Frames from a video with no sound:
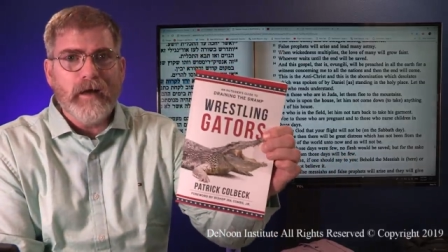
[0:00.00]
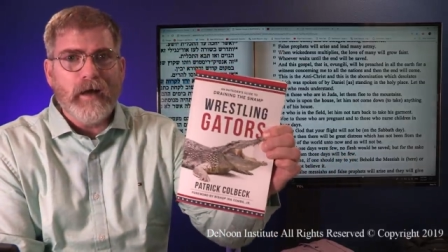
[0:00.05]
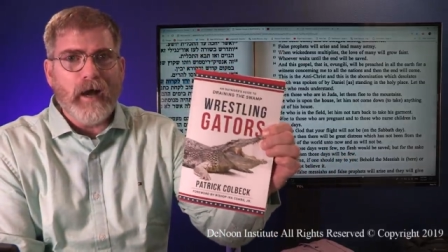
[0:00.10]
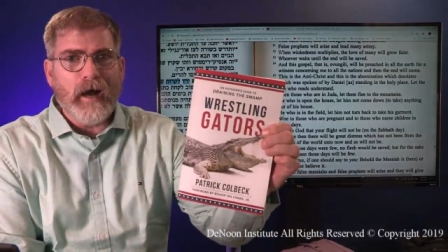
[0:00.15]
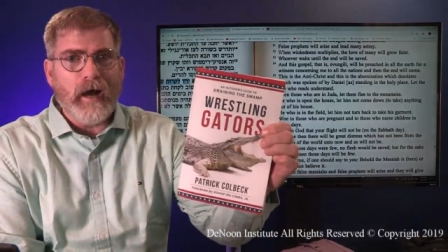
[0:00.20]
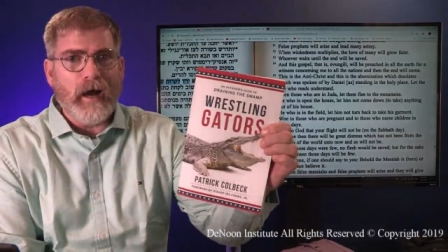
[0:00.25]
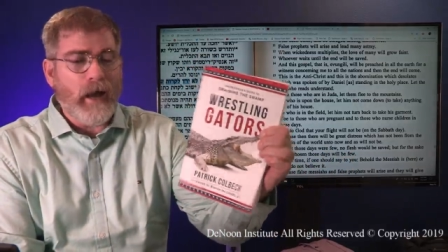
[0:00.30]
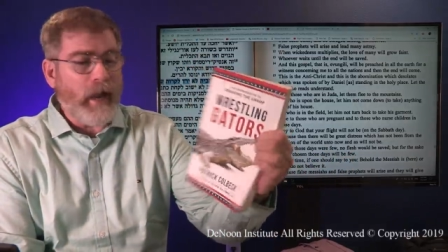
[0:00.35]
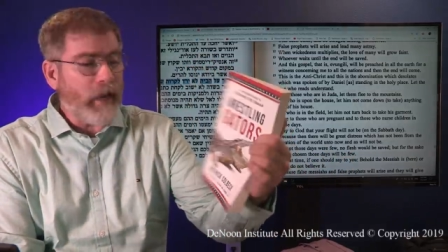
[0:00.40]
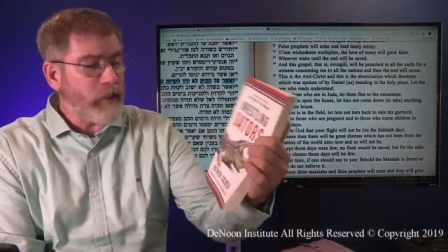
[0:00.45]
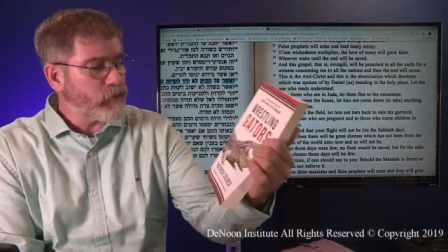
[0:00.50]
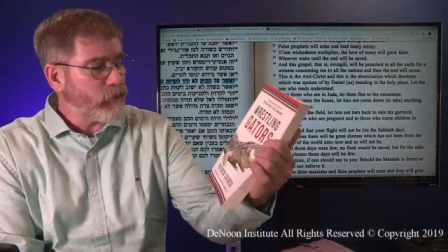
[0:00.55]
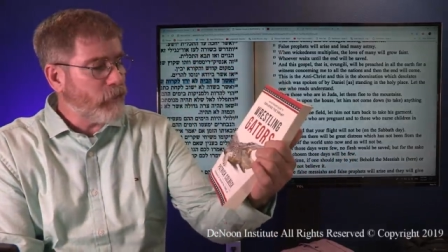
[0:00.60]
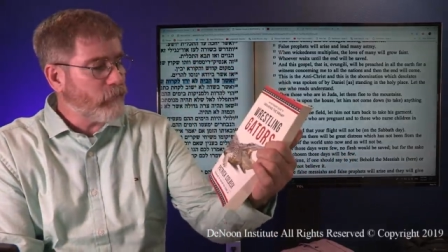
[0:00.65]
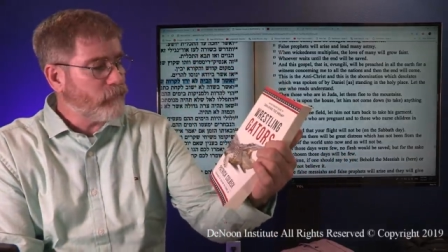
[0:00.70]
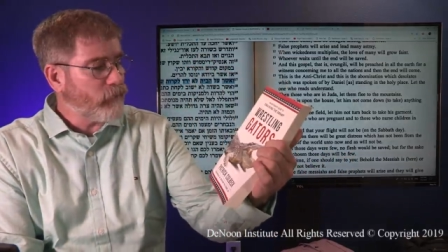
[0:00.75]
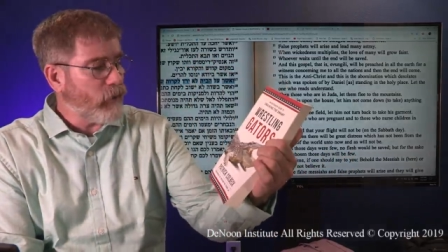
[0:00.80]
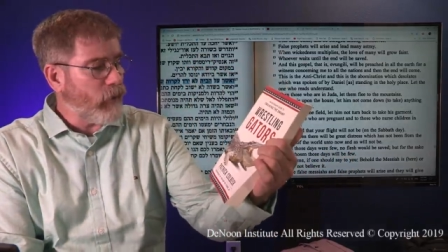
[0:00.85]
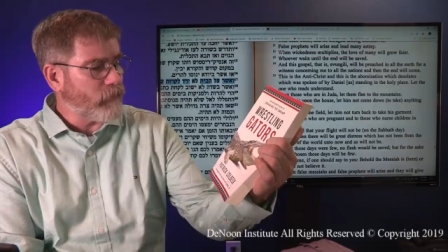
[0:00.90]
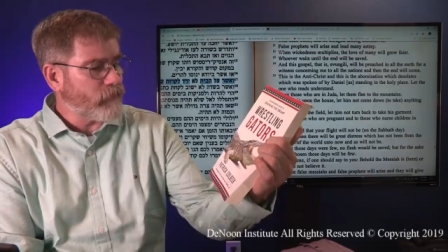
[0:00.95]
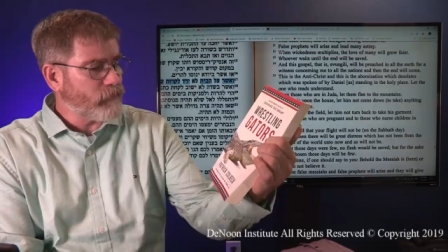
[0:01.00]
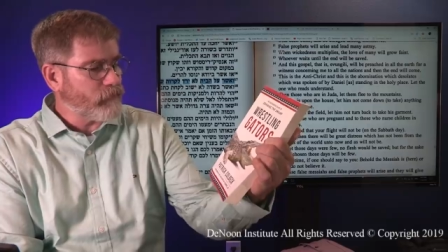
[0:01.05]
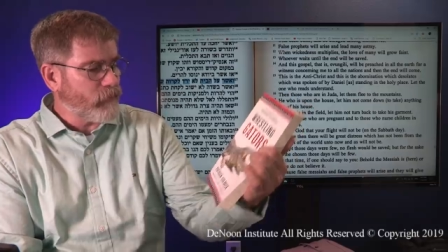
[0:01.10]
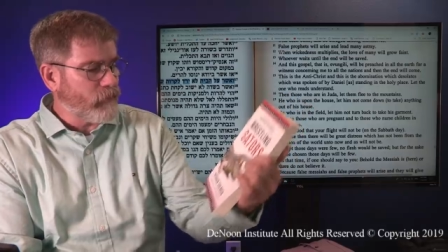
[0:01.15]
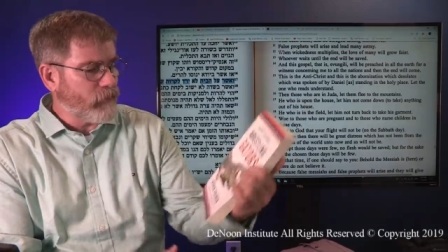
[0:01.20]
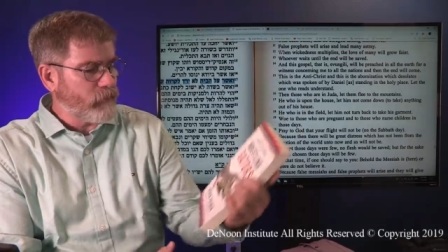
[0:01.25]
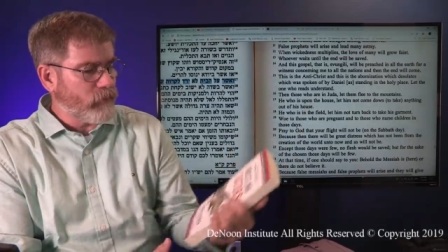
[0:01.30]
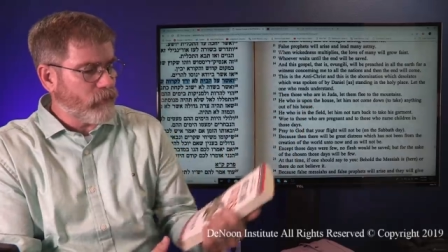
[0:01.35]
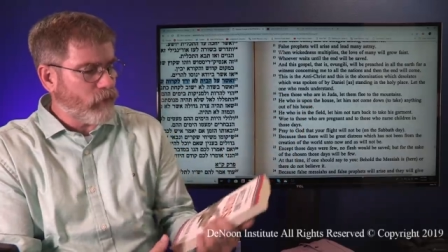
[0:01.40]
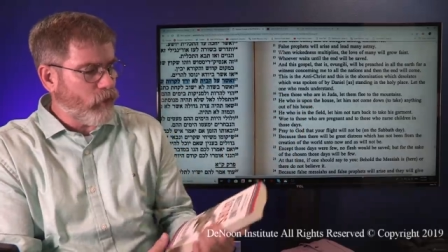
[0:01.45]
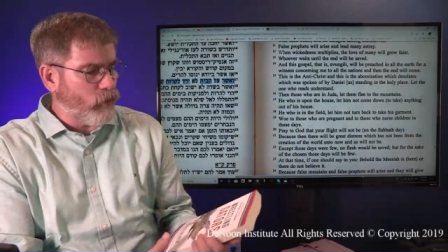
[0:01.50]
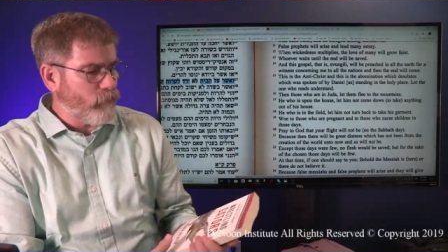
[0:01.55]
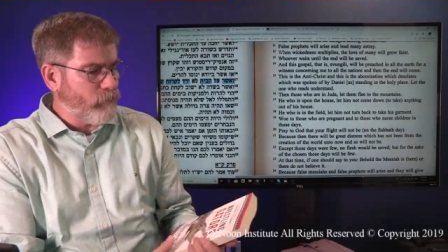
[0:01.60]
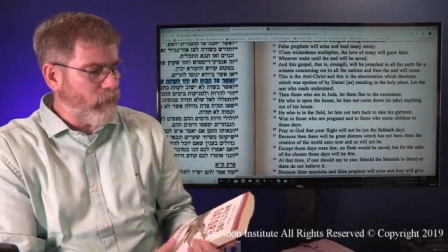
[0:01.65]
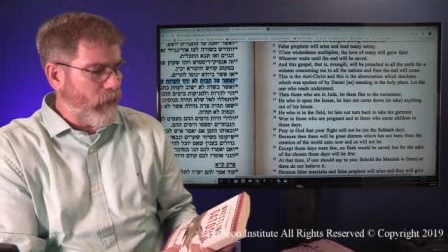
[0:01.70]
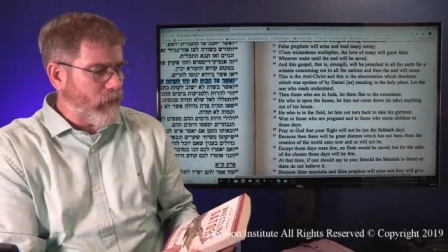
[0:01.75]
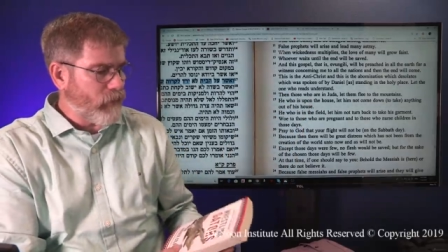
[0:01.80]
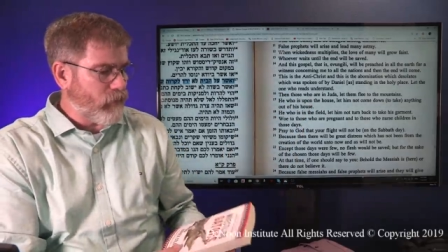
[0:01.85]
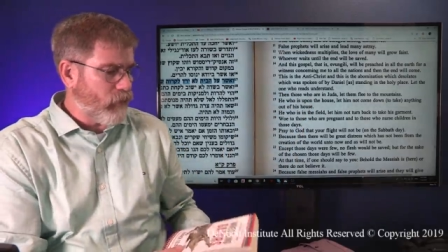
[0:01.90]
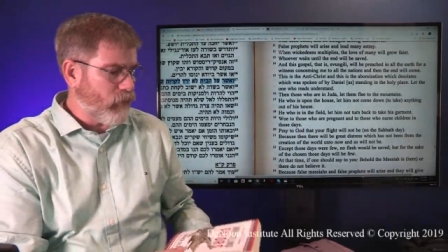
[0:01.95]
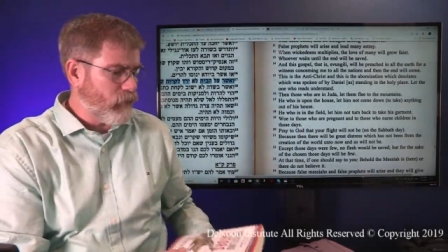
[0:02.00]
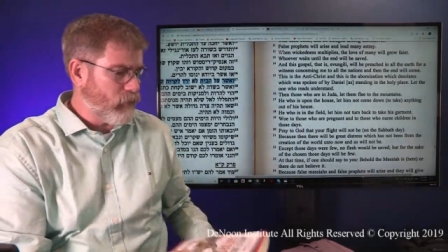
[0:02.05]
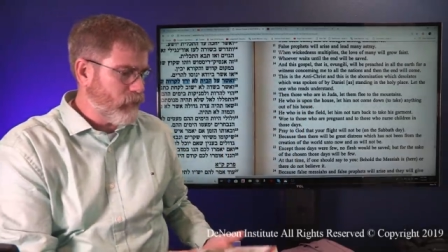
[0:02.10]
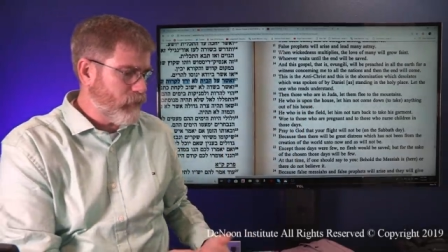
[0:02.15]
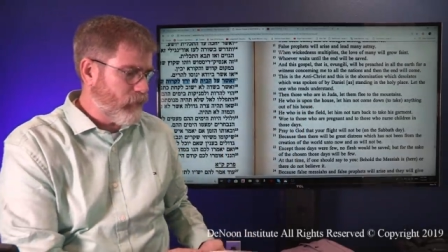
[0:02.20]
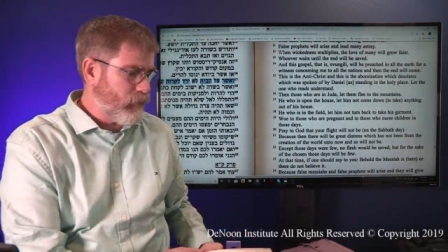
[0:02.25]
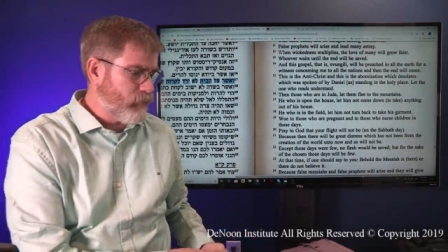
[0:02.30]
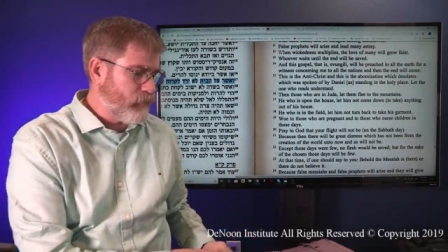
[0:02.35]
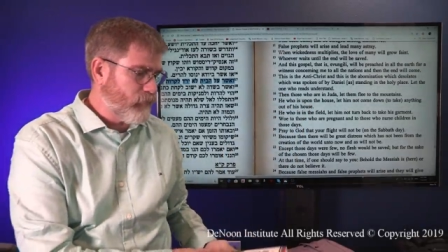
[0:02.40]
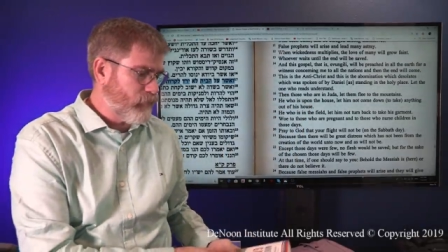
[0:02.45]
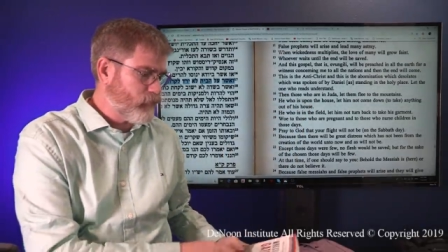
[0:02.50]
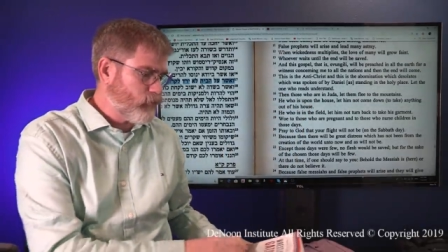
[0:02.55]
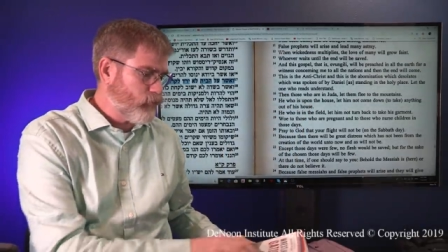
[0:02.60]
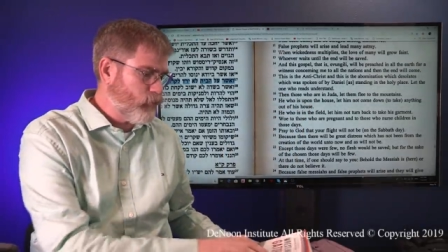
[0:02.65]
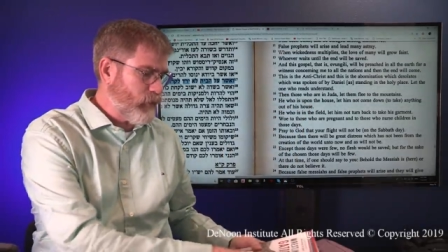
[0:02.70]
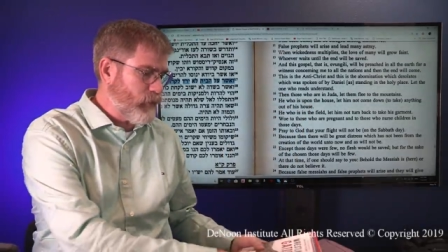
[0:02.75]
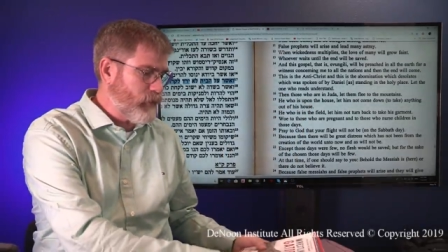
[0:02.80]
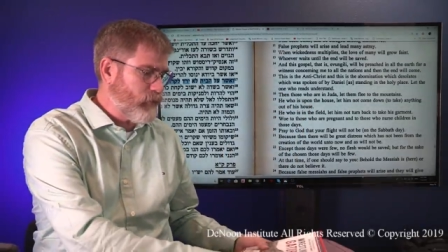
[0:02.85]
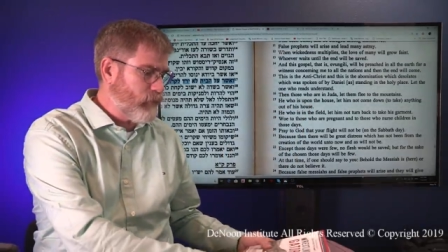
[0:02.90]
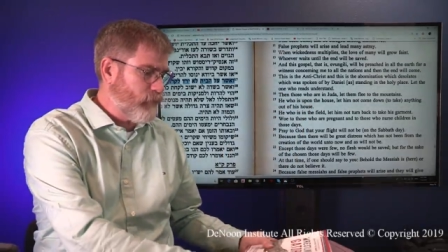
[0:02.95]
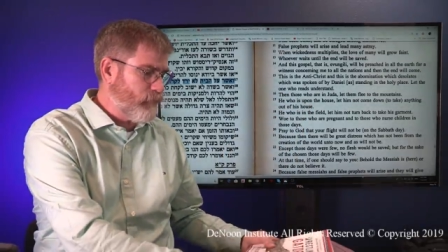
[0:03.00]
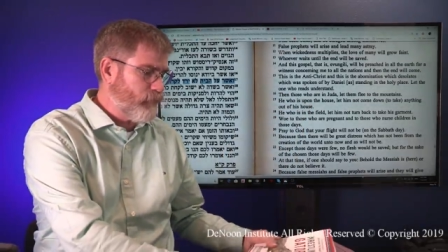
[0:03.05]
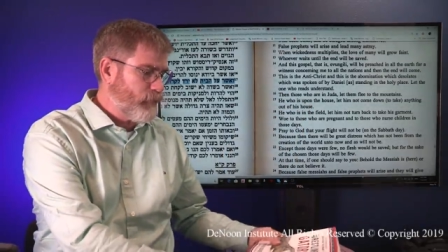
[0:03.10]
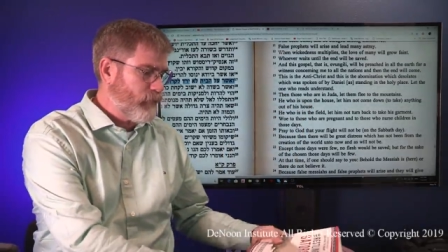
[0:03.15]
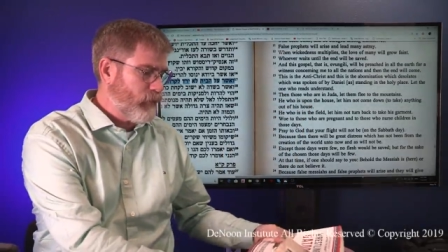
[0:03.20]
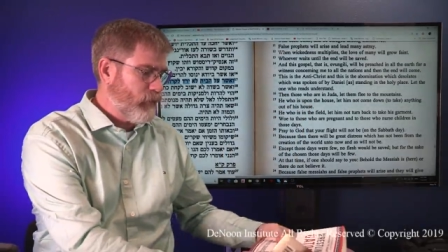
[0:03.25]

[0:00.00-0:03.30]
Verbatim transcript: Uh, actually, I talked to Senator Colbeck earlier this week,